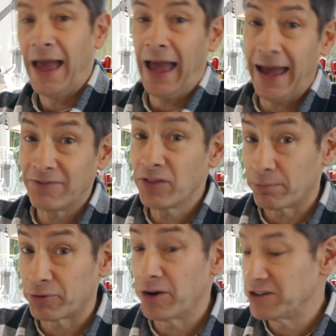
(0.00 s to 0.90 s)
and the
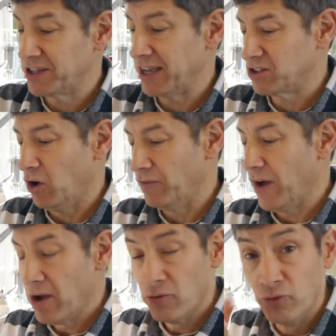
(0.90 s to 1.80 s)
process of
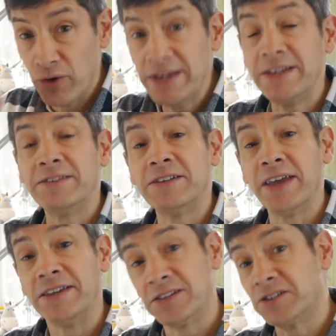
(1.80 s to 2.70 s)
reading the
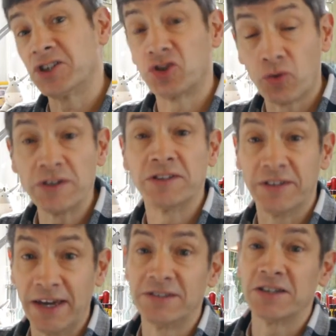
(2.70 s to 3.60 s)
data destroys the
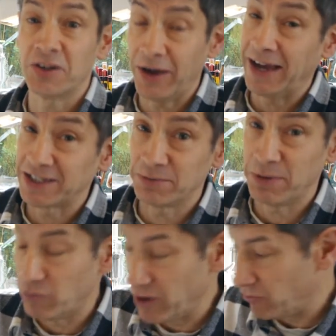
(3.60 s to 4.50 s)
data, so it has to
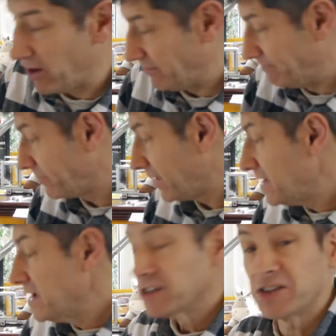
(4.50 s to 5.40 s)
be rewritten.
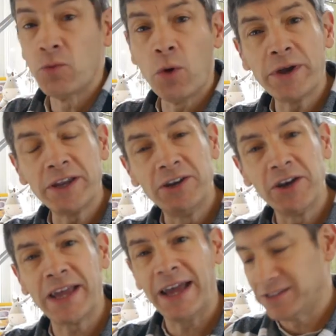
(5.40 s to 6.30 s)
So, what we're going to
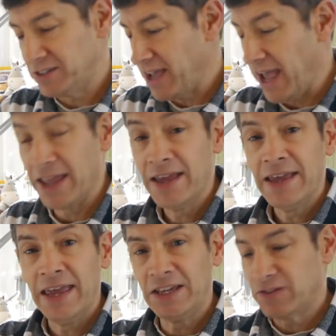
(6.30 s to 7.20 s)
look at today
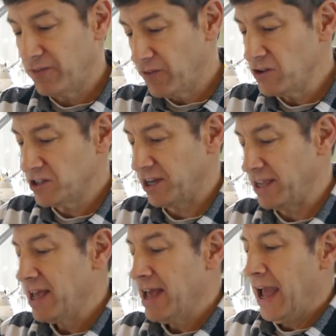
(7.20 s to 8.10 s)
is
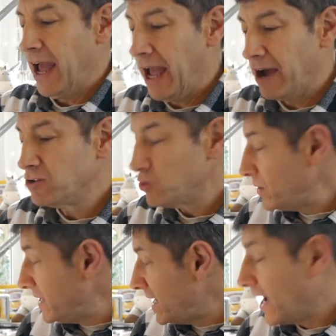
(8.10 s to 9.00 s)
firstly, how do
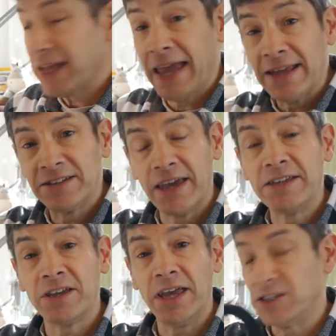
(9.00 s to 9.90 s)
we get data